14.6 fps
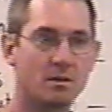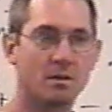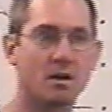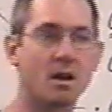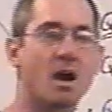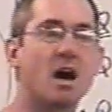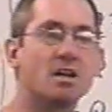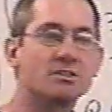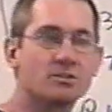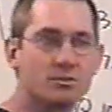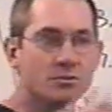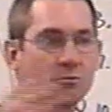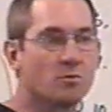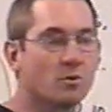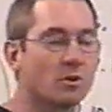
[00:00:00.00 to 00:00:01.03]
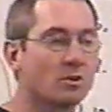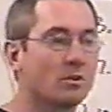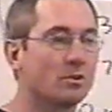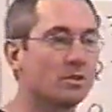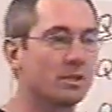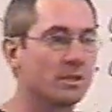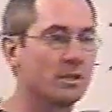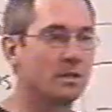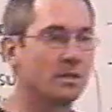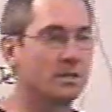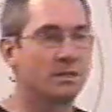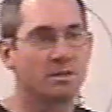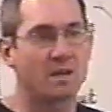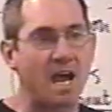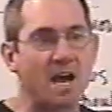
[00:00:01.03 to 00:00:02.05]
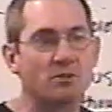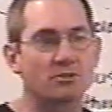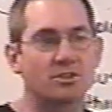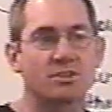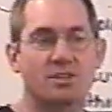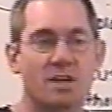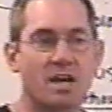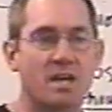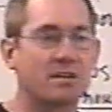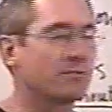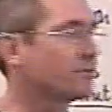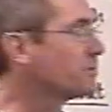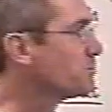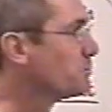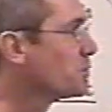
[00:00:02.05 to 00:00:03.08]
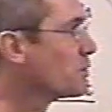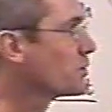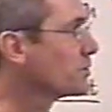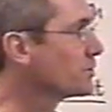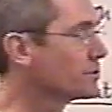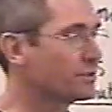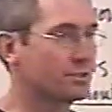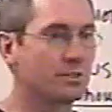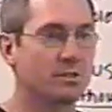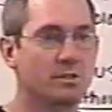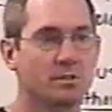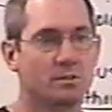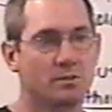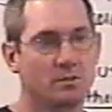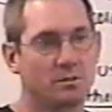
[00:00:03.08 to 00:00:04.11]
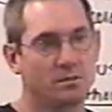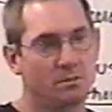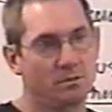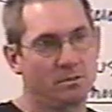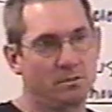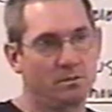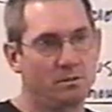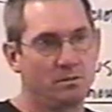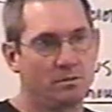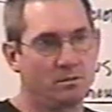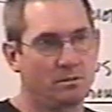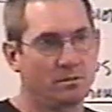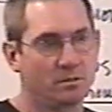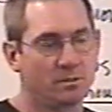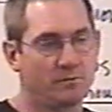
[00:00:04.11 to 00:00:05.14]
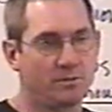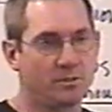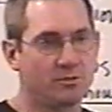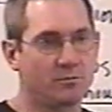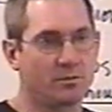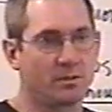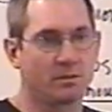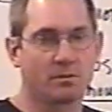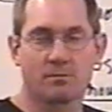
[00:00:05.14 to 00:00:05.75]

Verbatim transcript: onto the world outside of the borders of Israel.